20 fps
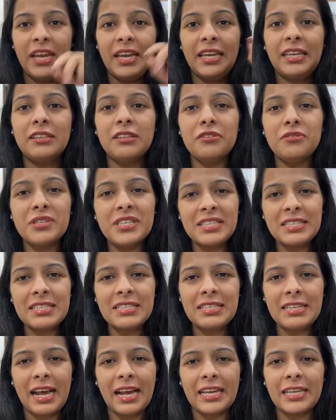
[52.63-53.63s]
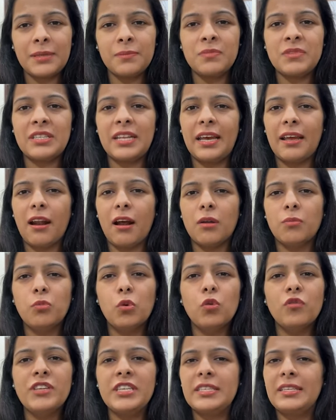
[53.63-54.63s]
In the recent times, there are
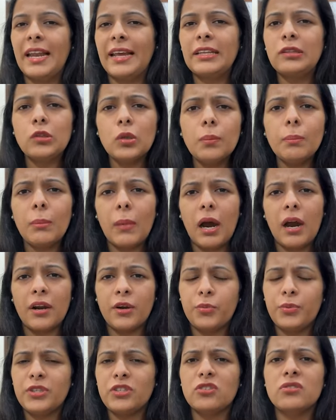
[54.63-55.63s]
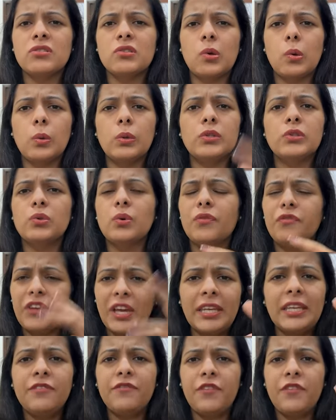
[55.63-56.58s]
movies like Tumbad, which is also a very